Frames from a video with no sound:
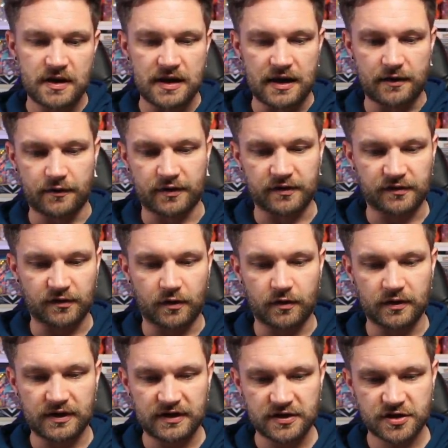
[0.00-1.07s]
Erica's
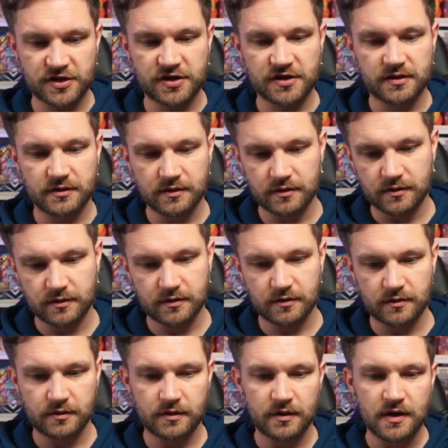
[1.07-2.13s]
Oddish.
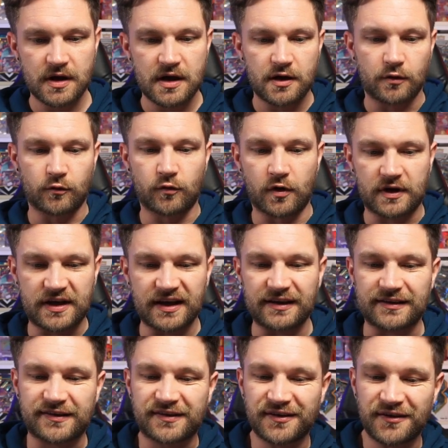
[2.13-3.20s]
Rocket
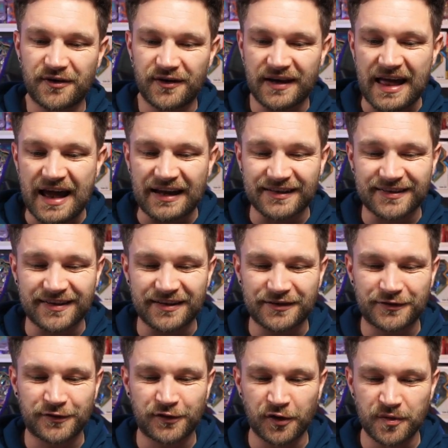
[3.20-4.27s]
Snorlax,
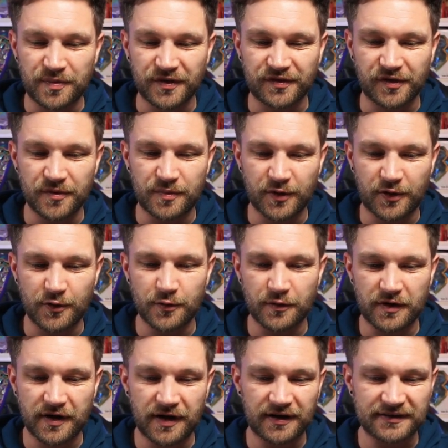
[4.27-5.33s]
super cool
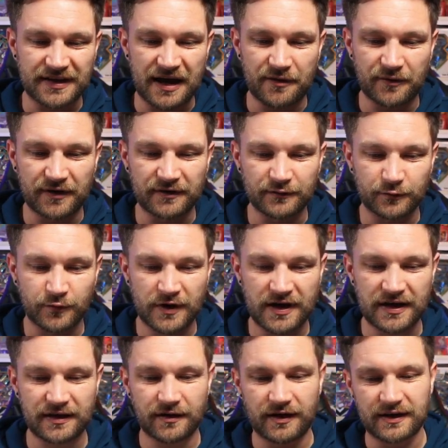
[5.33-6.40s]
card, that one.
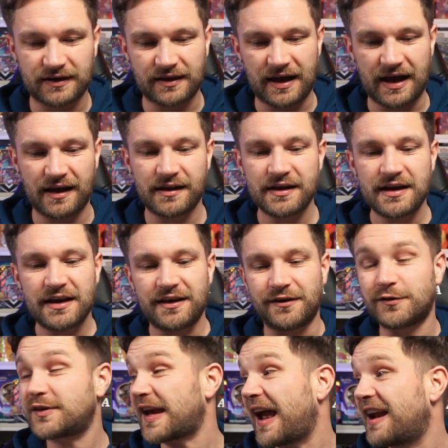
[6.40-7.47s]
Really like that.
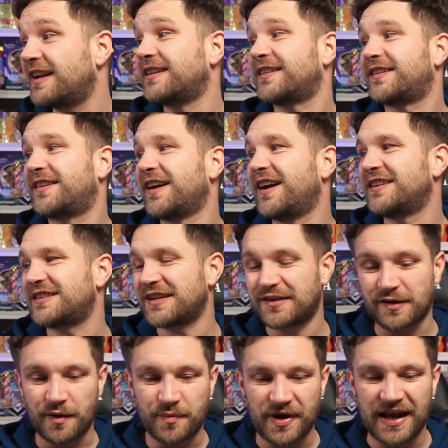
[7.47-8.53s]
Lieutenant Surge's
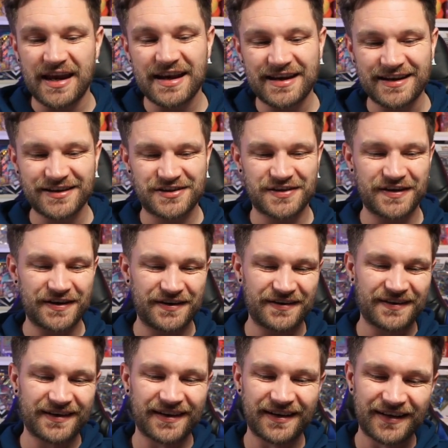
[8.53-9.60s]

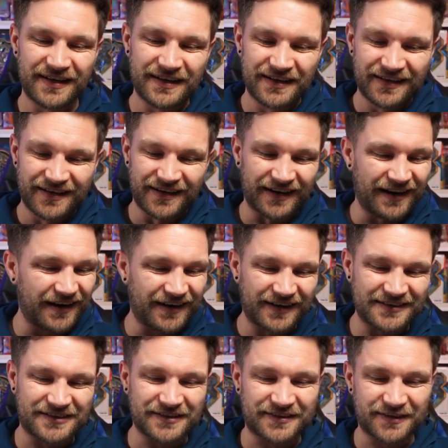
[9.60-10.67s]
Pikachu. Oh,
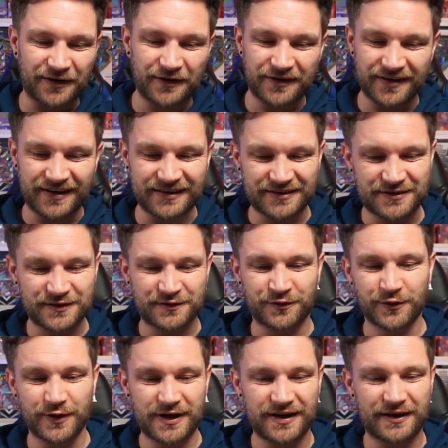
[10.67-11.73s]
just
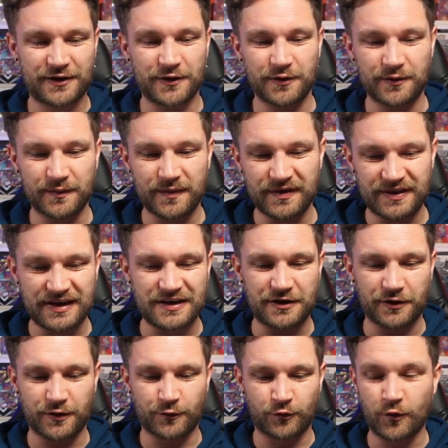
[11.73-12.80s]
really cool. Then you
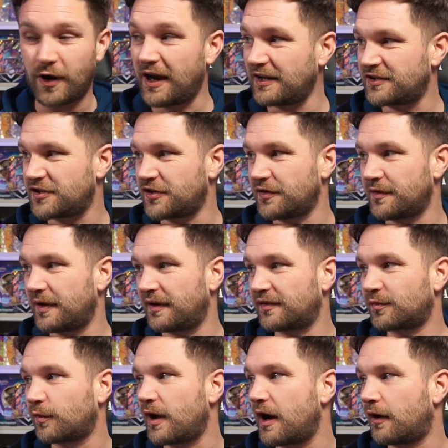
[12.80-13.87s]
got the Raichu as
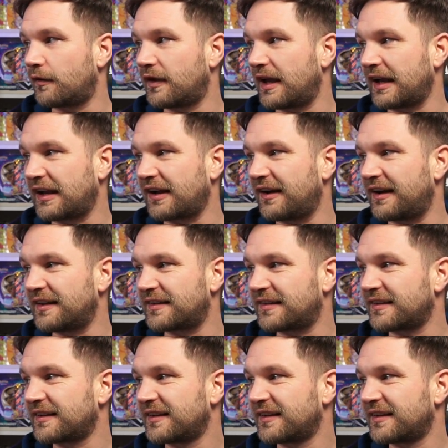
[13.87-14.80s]
well there, guys.